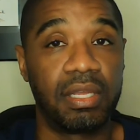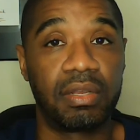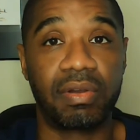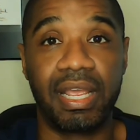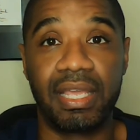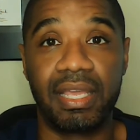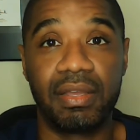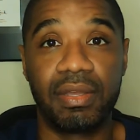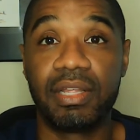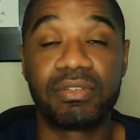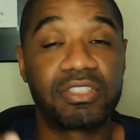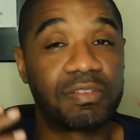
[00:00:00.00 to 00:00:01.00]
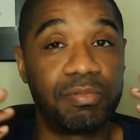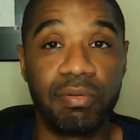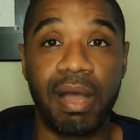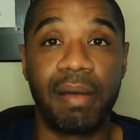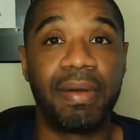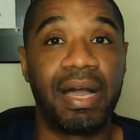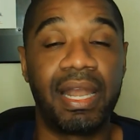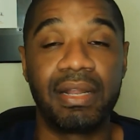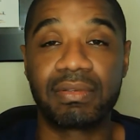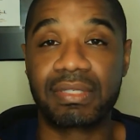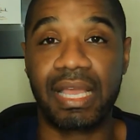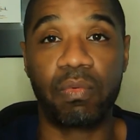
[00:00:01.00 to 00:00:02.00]
right? And it just blew my mind. It
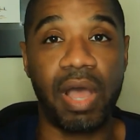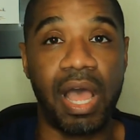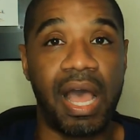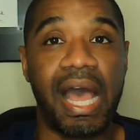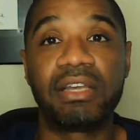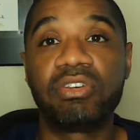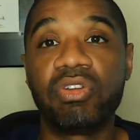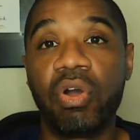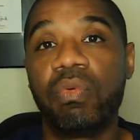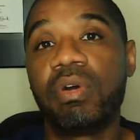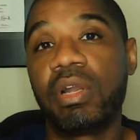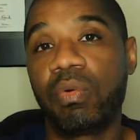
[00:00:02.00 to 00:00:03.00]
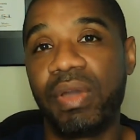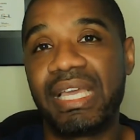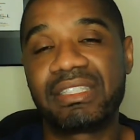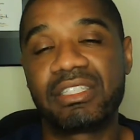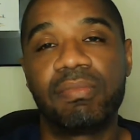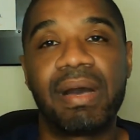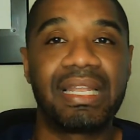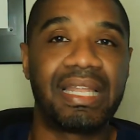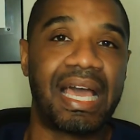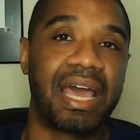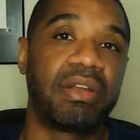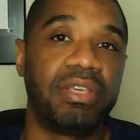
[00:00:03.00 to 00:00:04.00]
was like, wow, I don't want to wait until my
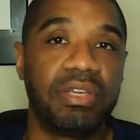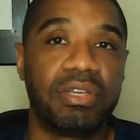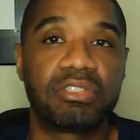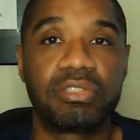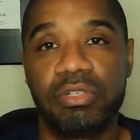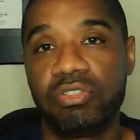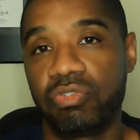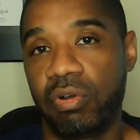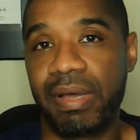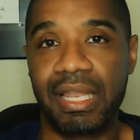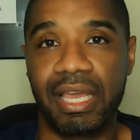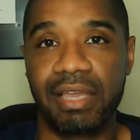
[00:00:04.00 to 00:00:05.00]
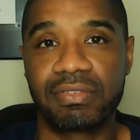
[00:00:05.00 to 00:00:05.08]
latter years to enjoy my life.